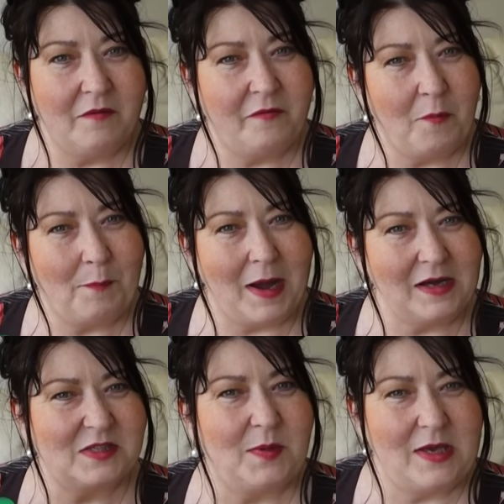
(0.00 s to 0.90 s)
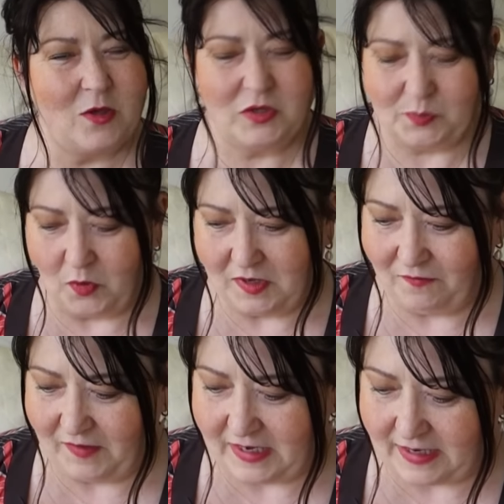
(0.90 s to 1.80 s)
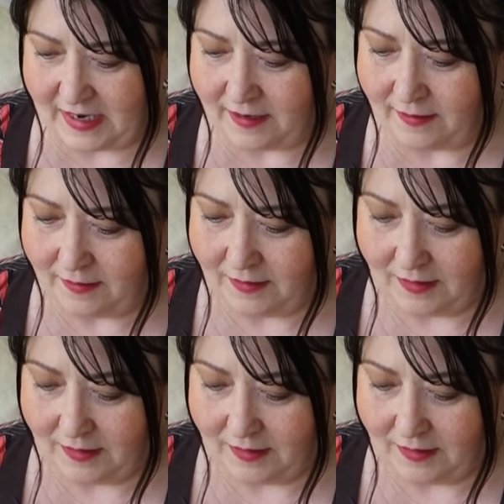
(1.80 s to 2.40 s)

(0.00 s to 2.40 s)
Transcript: foot bags where you just put your feet in.